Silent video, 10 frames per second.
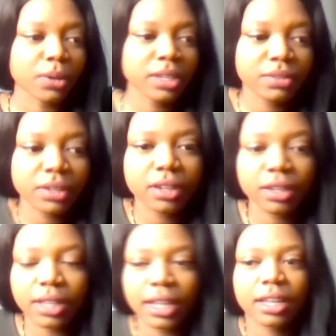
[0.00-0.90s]
even
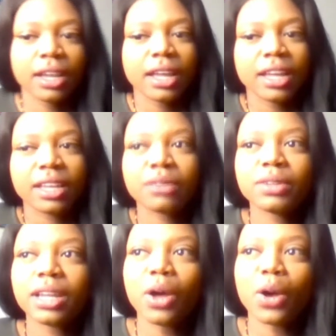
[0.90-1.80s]
like,
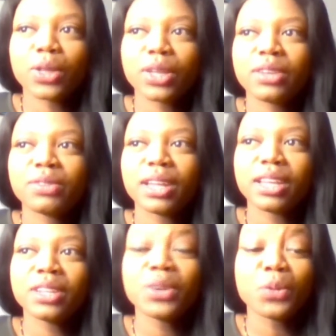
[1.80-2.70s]
even at
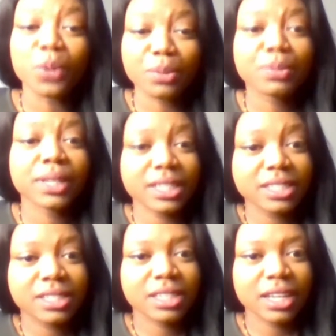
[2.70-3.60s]
in your
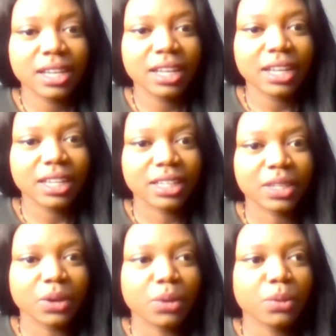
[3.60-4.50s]
workplace,
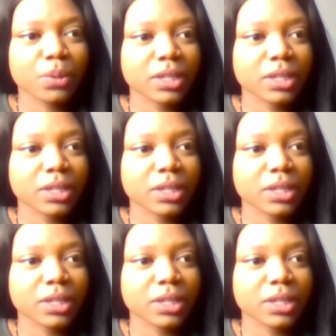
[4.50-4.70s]
when